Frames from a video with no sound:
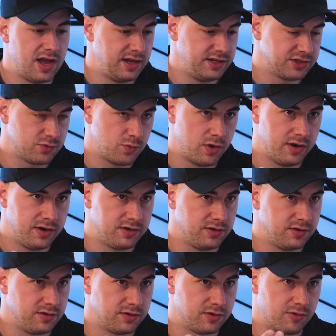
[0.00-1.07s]
I just wanted
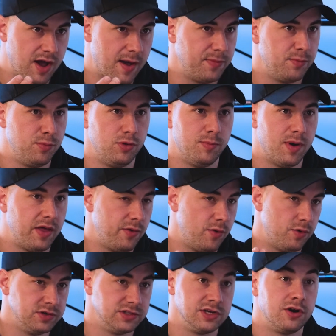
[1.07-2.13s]
to grab the bull by the
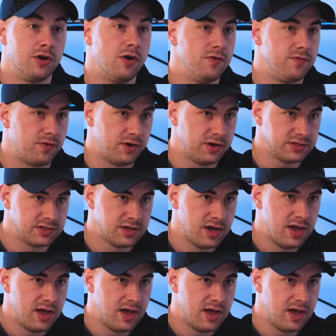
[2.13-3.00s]
horns and go for it.